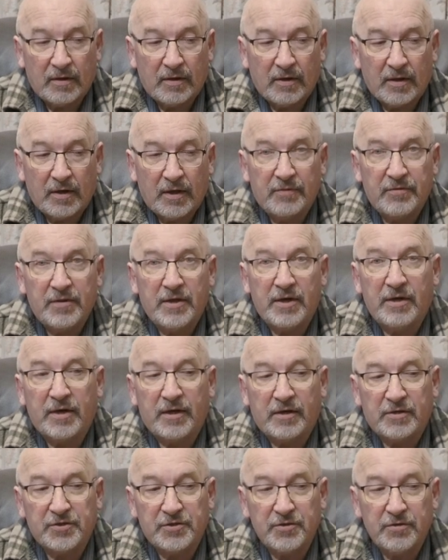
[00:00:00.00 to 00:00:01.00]
and then
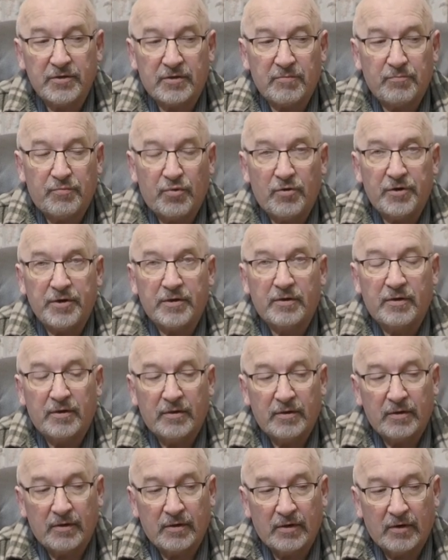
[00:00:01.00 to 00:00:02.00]
at a certain point
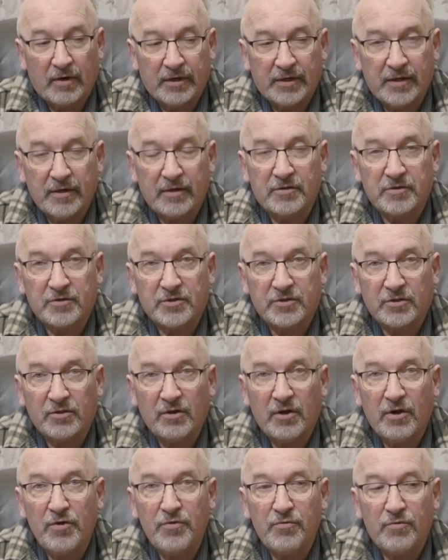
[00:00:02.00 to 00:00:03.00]
I'd get it to
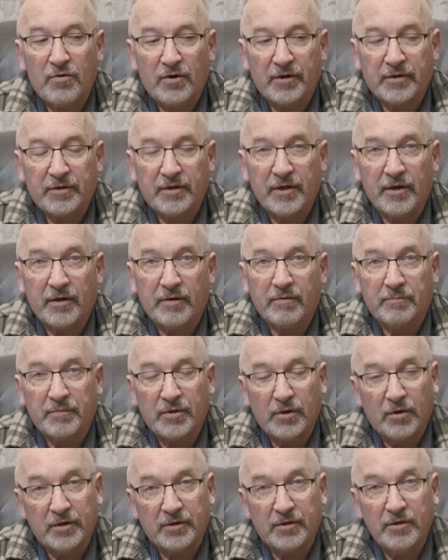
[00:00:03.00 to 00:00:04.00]
slow right down. It'd be
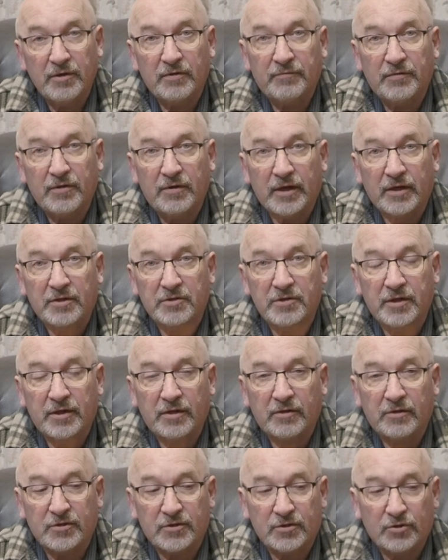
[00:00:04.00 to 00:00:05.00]
ideal if you could actually get
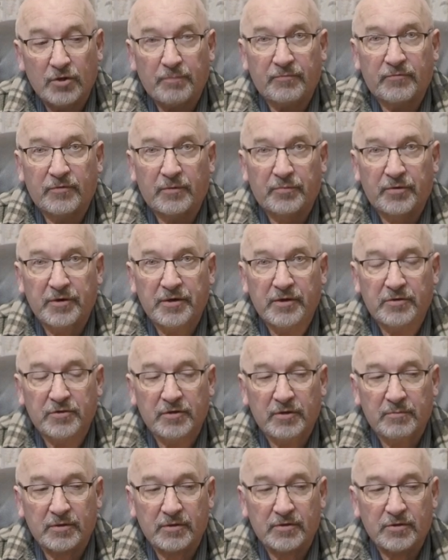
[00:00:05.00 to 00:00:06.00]
it to stop for a
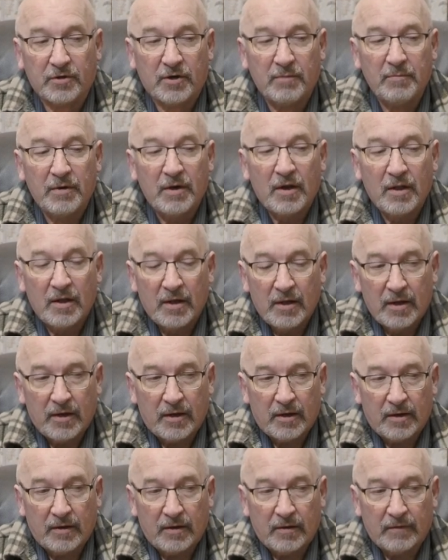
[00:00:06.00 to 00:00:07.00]
predetermined time,
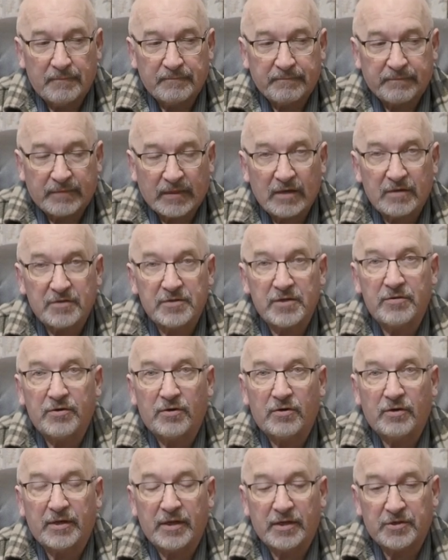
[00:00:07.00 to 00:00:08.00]
so that
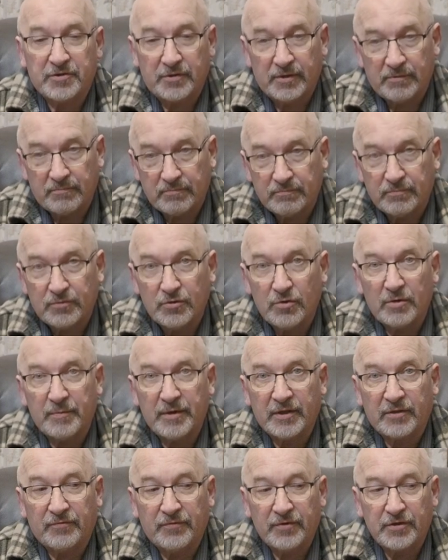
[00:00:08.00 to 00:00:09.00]
I could actually talk
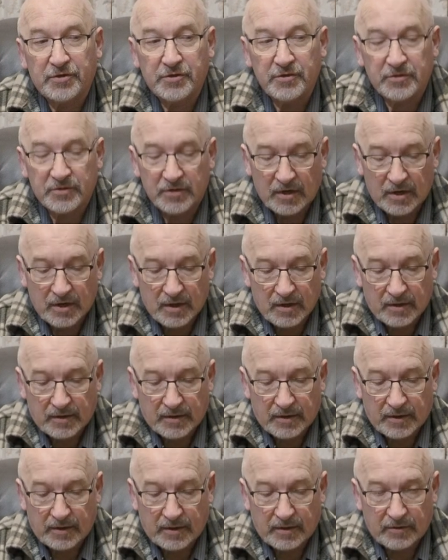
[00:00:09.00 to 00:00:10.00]
about the features,
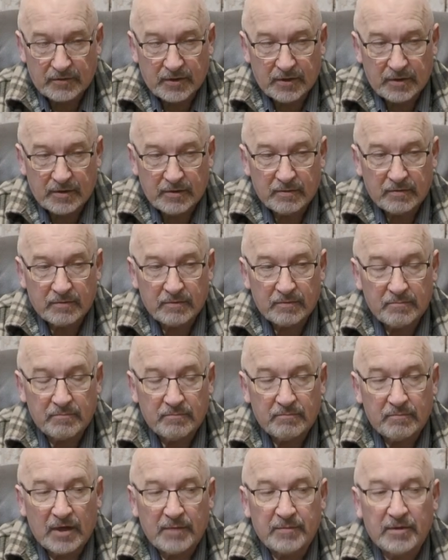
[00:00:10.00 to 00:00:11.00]
and then
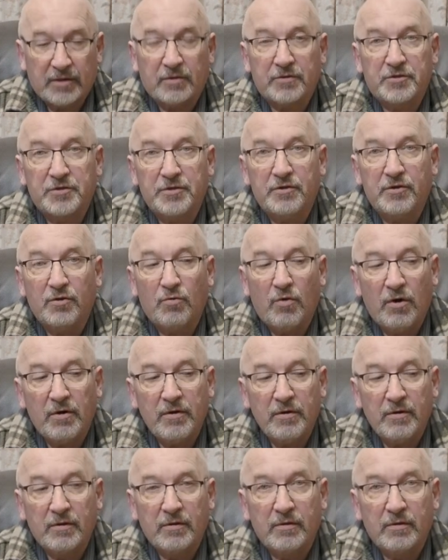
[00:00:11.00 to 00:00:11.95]
maybe continue on